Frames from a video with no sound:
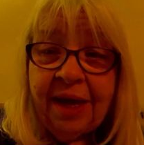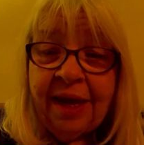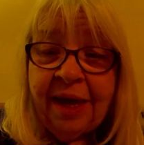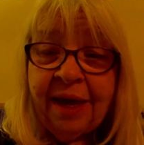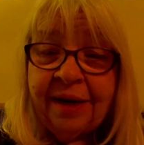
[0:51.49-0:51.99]

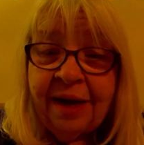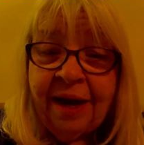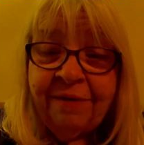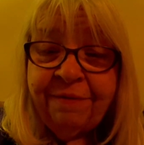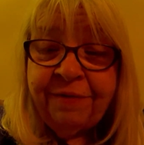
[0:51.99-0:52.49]
and
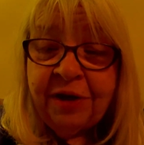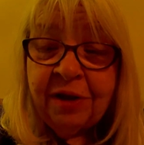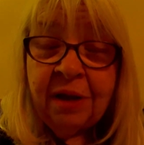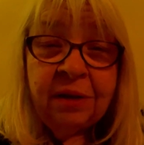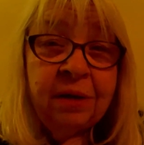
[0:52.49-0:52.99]
I feel
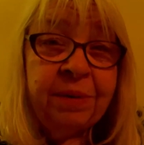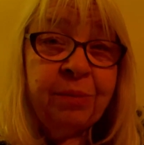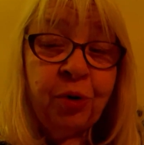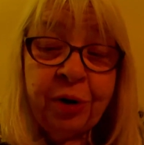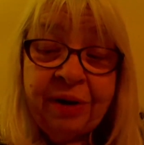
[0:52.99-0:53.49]
a little bit
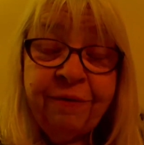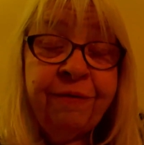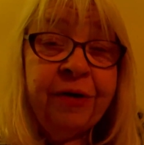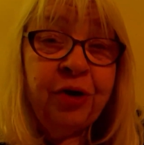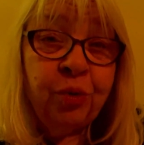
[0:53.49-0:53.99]
more
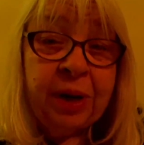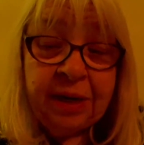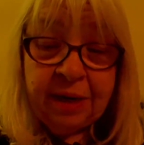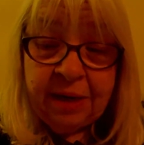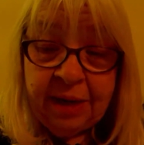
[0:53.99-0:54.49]

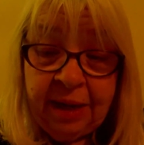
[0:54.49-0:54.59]
invigorated